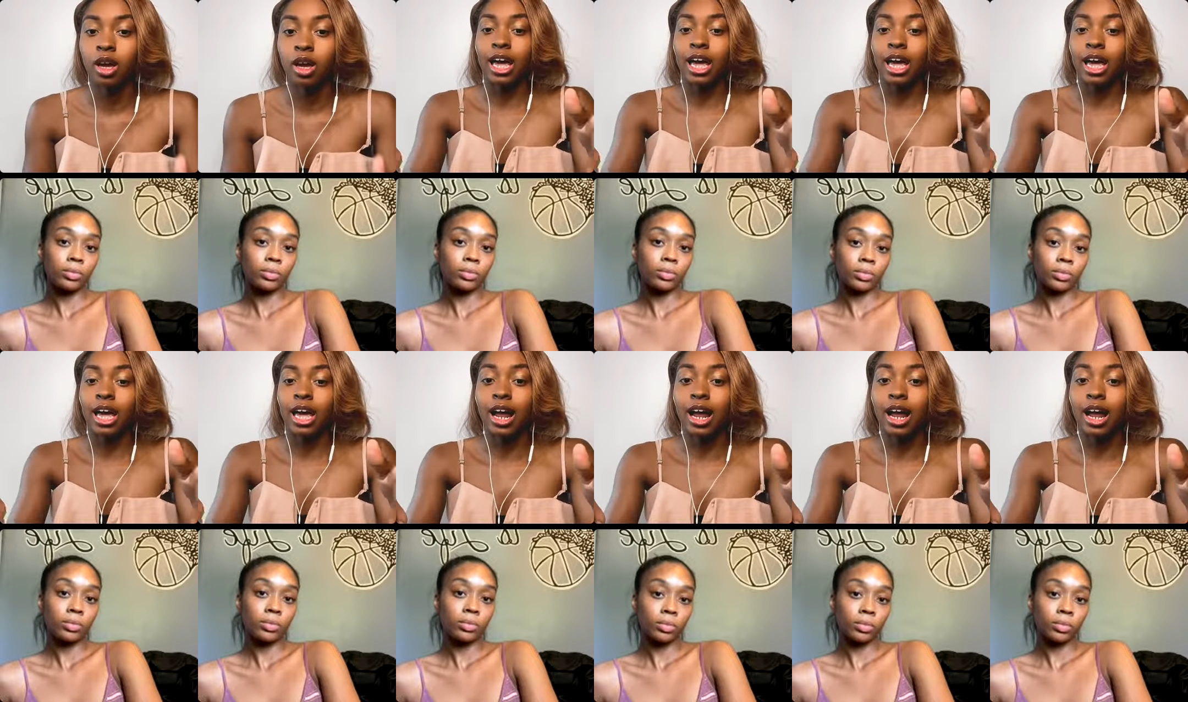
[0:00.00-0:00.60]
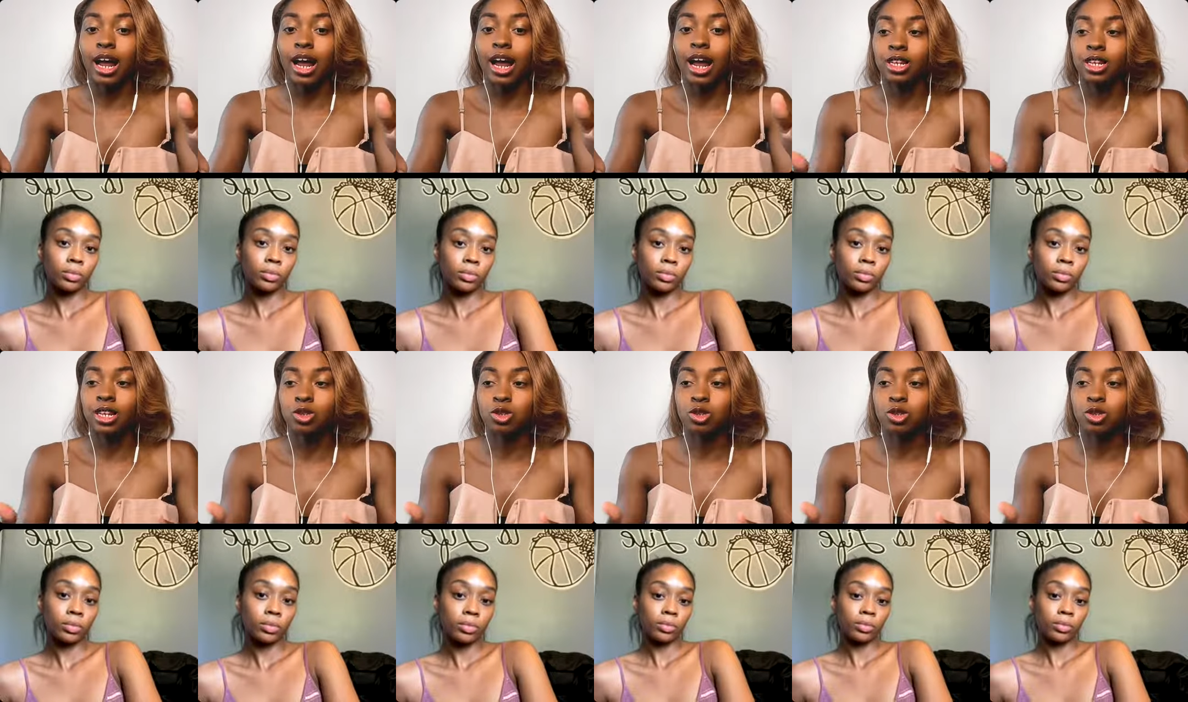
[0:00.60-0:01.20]
Speaker 1: And I think that
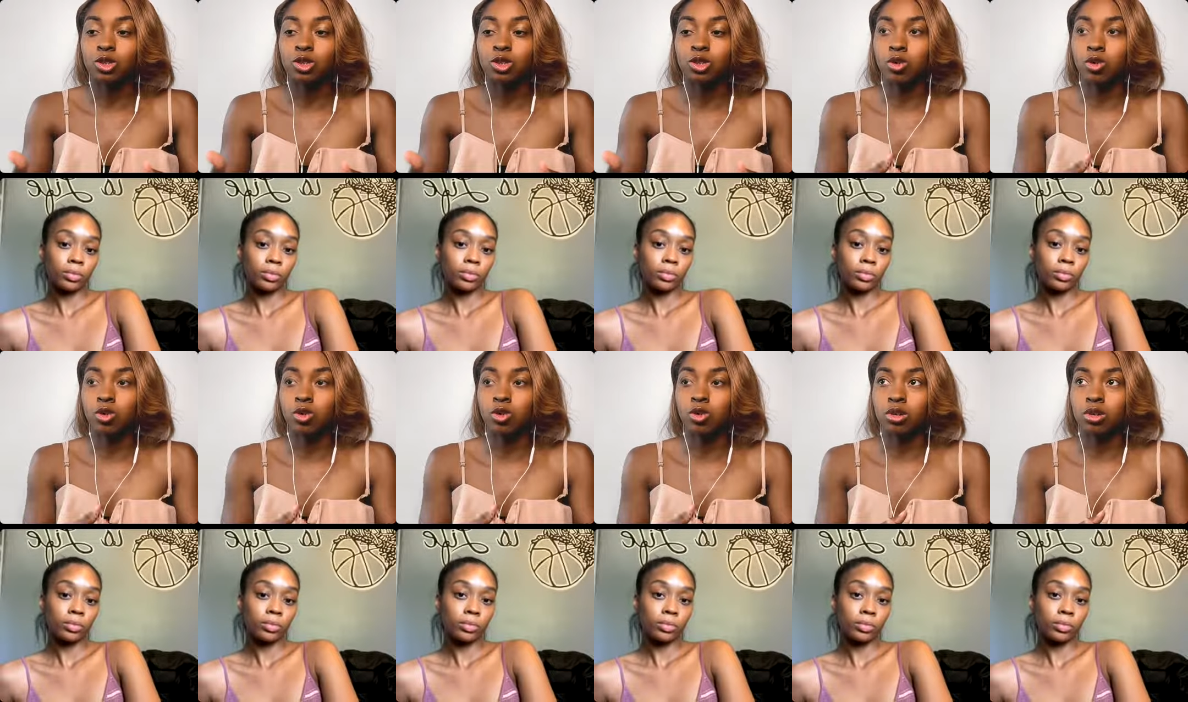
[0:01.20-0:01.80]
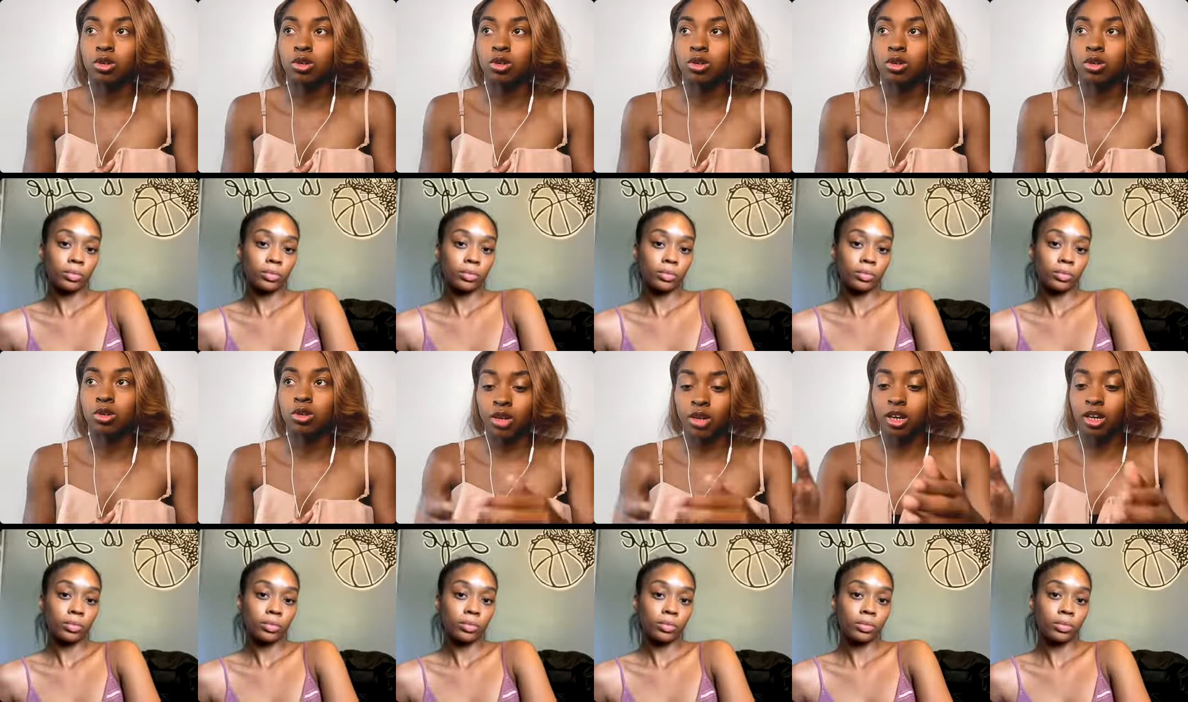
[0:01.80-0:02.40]
that's really important, where you
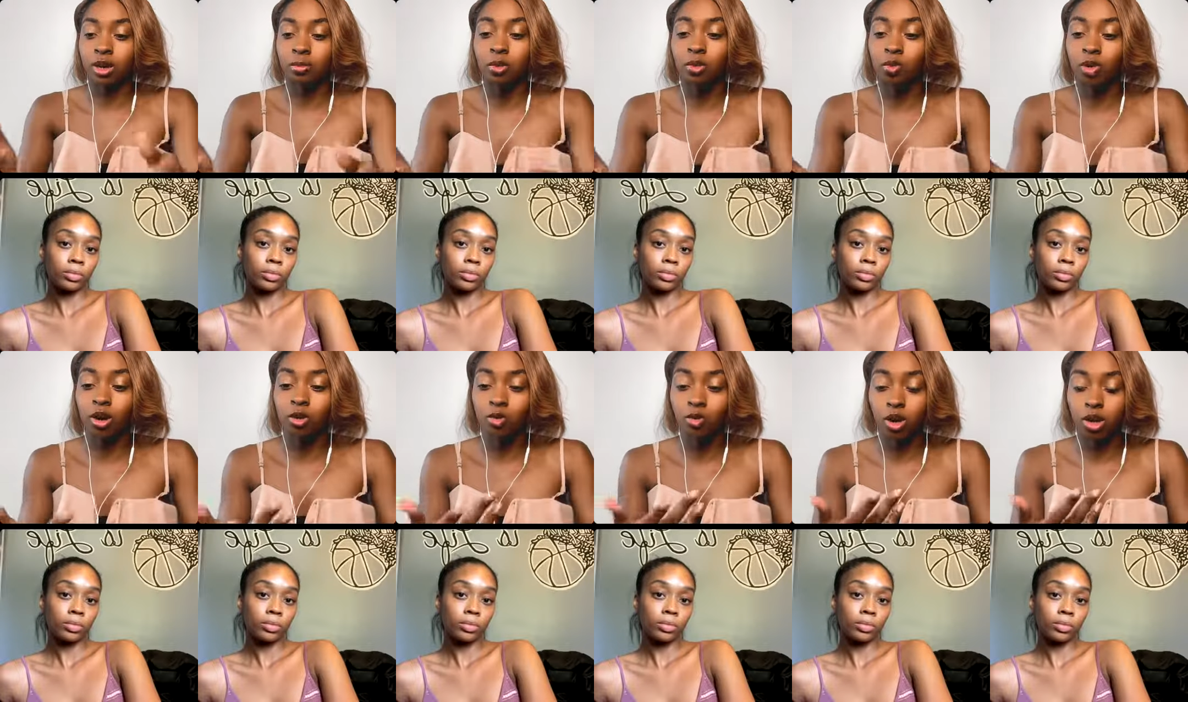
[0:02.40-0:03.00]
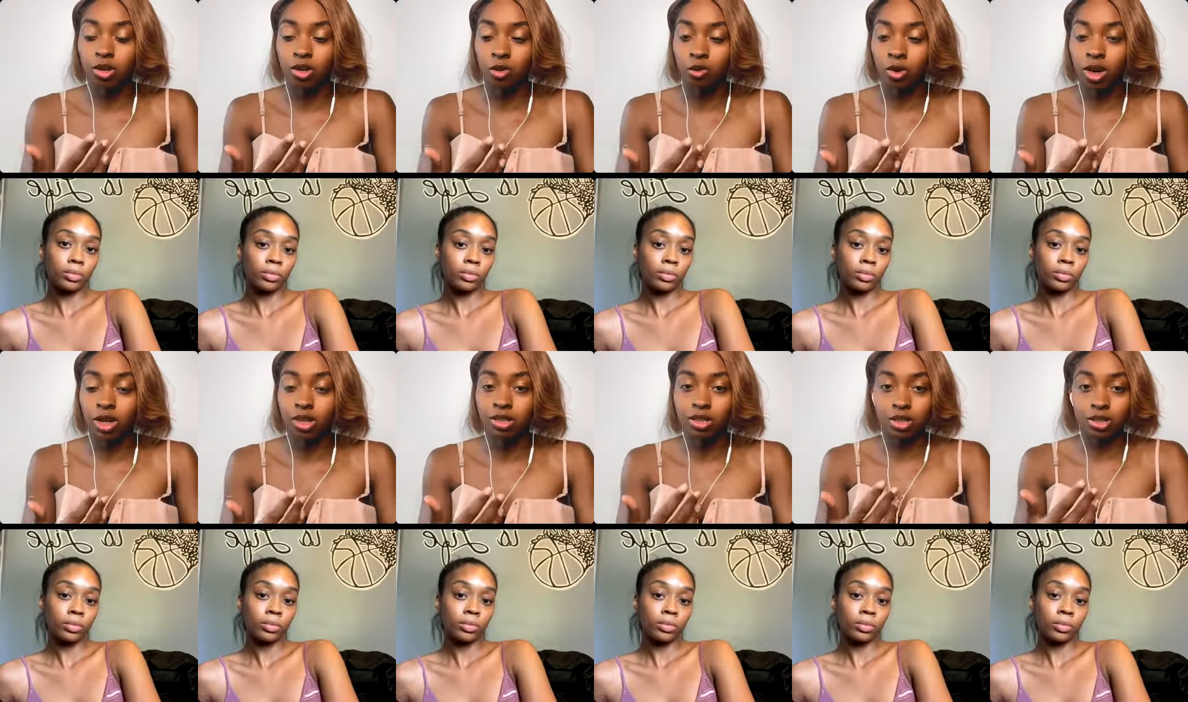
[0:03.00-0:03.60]
said, okay, number one, run your race.